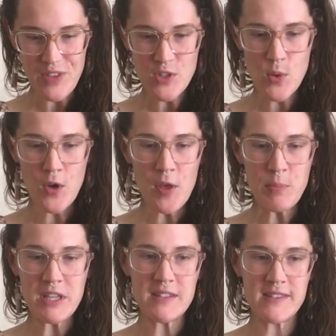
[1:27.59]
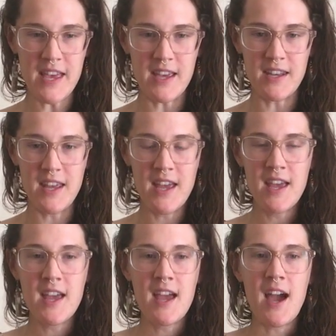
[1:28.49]
So all that being said,
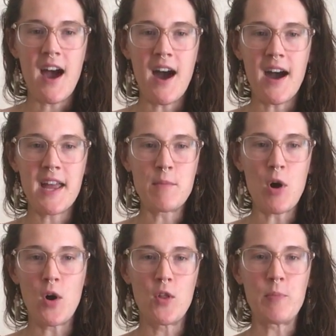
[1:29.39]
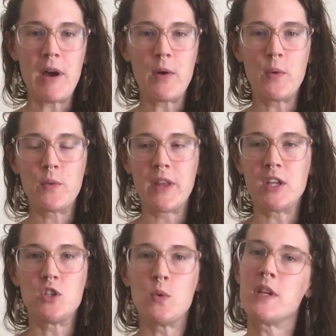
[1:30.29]
I'm all about
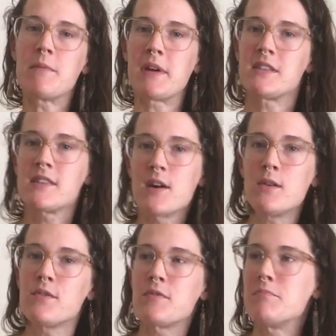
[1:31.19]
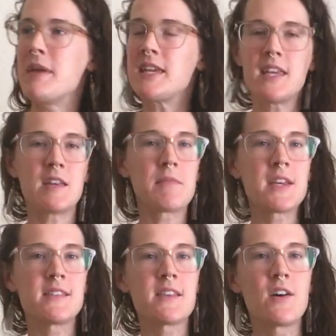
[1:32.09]
like doing it myself, making it
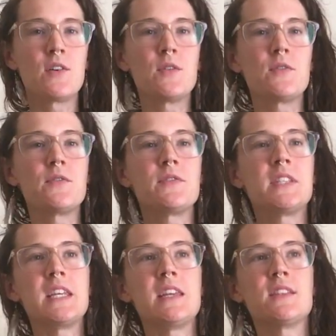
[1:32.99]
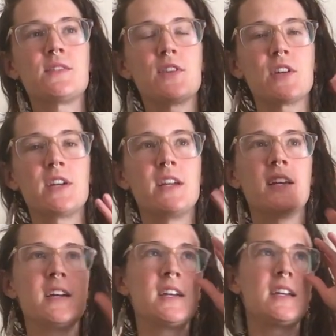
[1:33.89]
myself, taking this
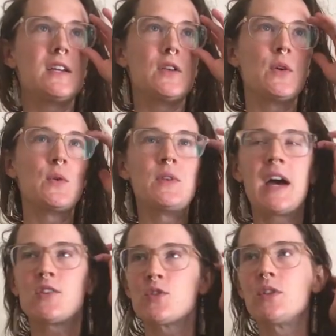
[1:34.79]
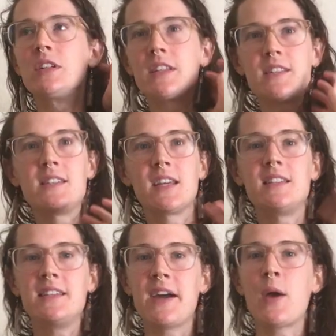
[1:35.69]
very natural, holistic
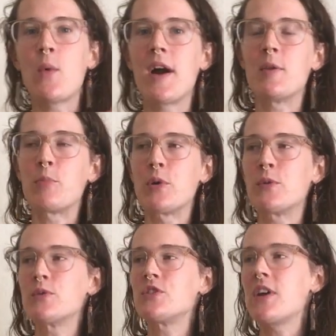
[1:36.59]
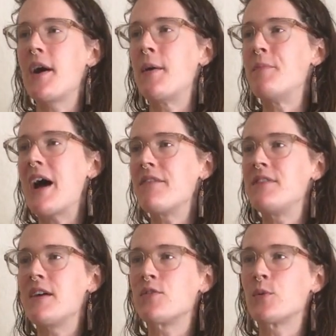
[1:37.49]
DIY approach. I've
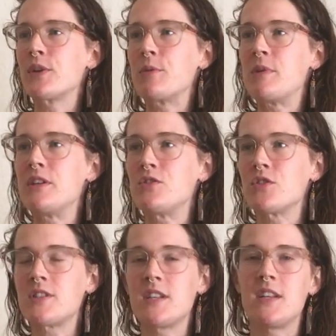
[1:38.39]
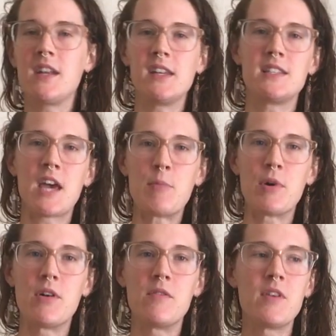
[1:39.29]
never really been interested in any type
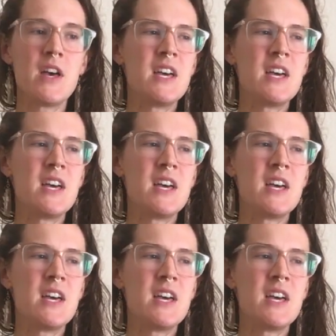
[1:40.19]
of